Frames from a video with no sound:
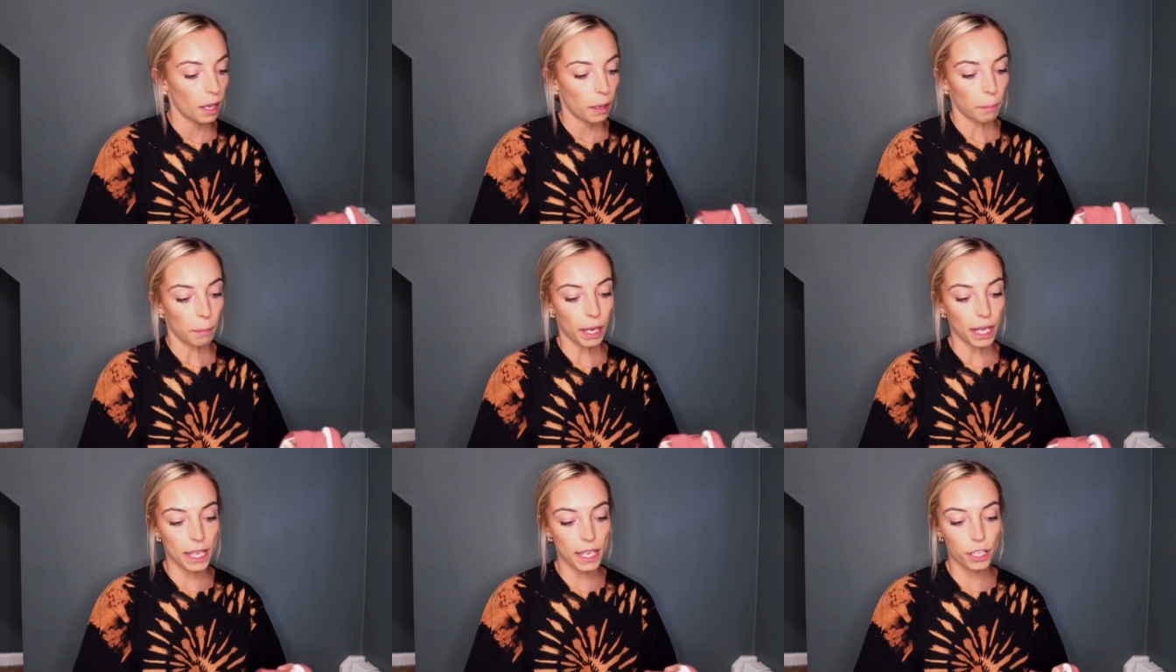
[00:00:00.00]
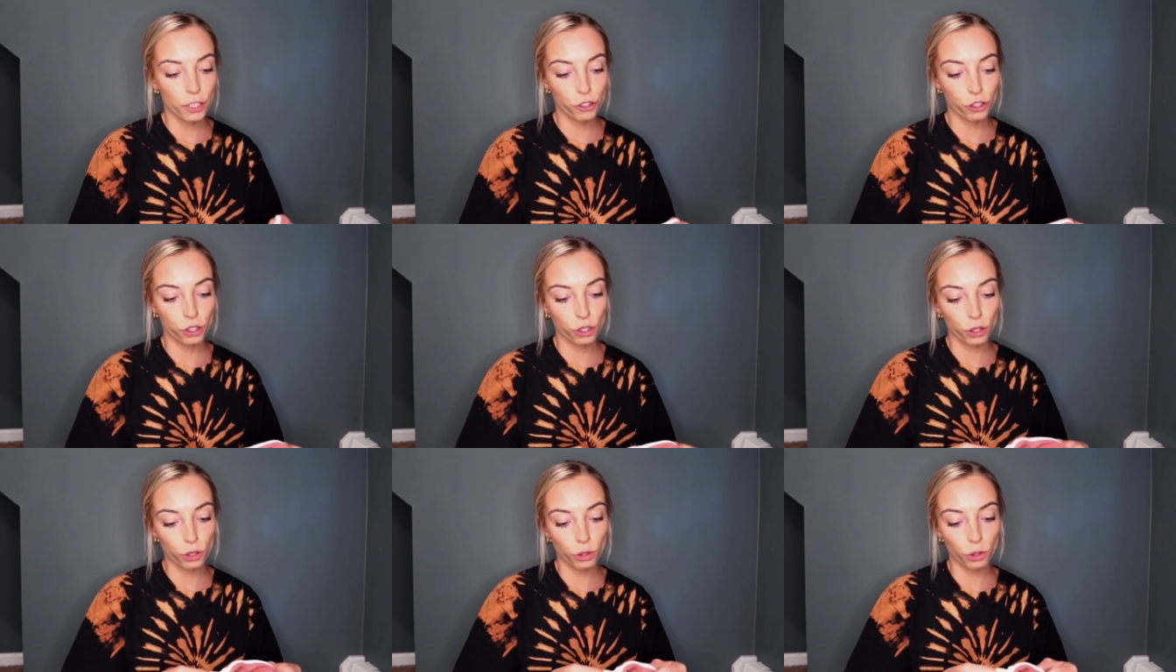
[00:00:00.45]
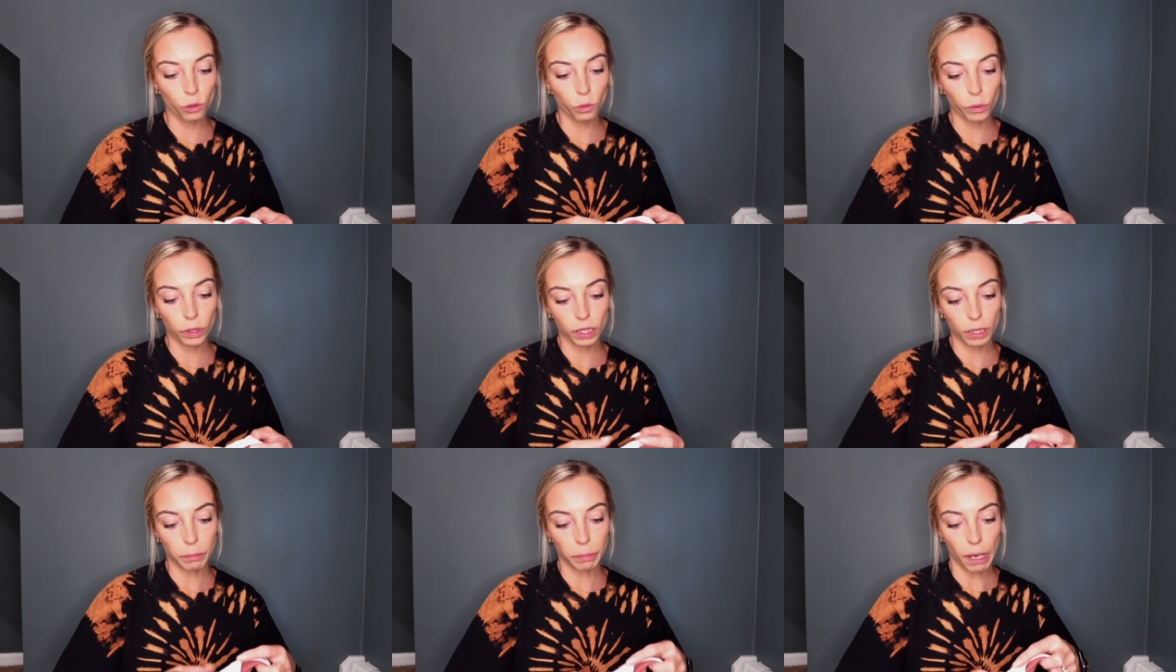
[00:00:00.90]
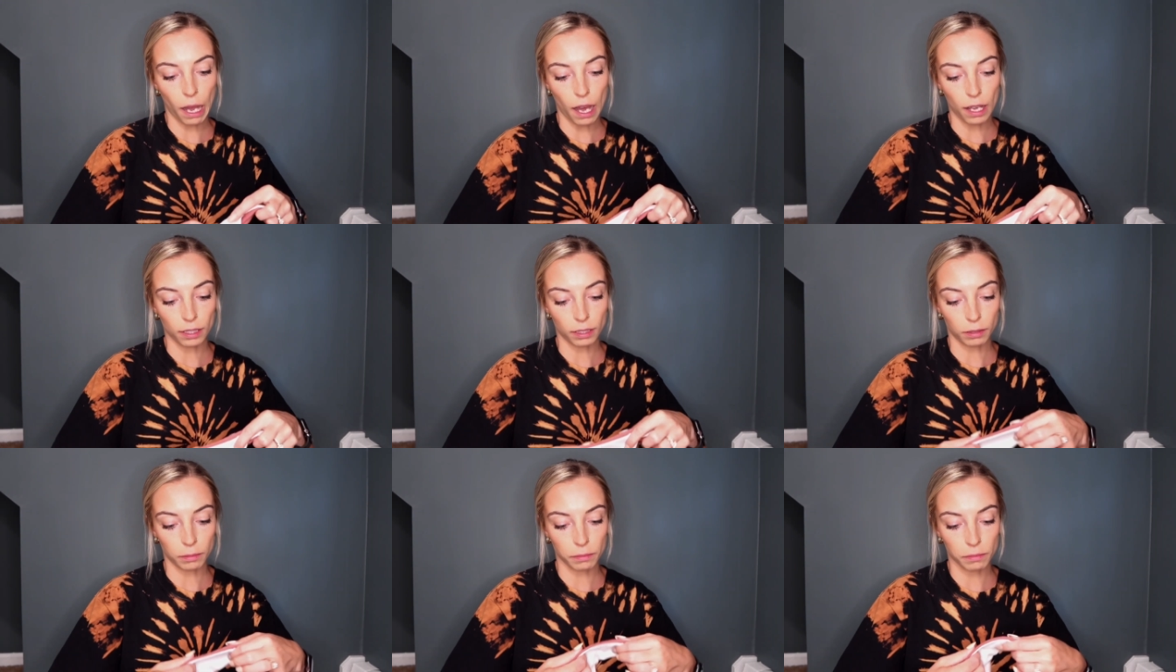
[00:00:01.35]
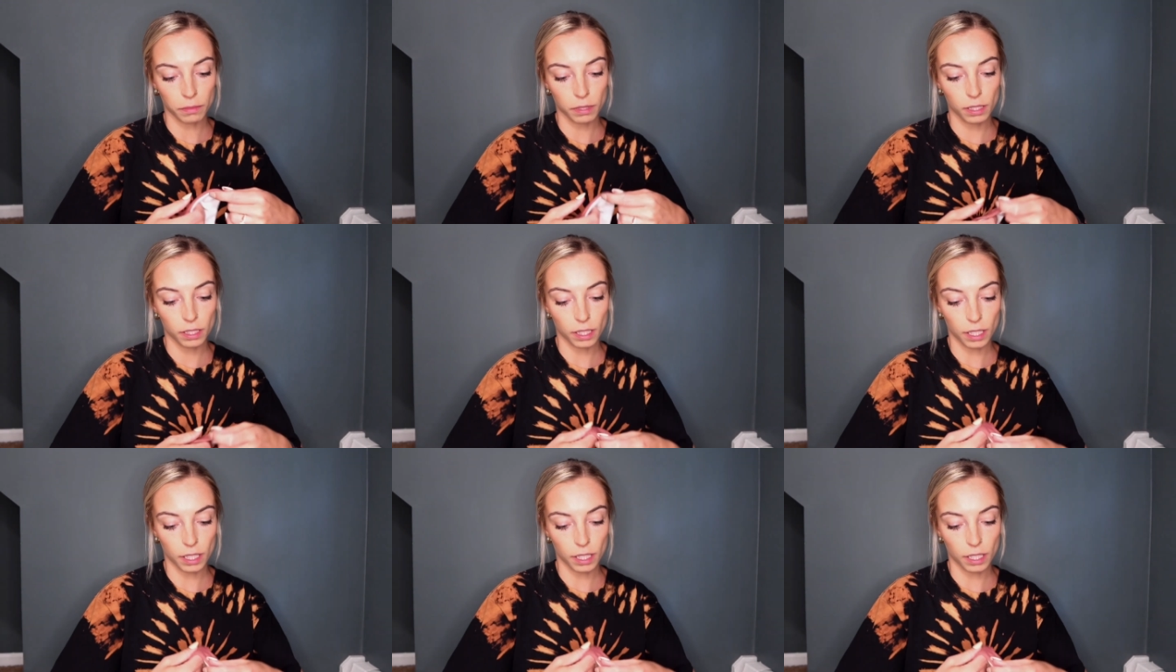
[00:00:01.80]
my issue with the bottoms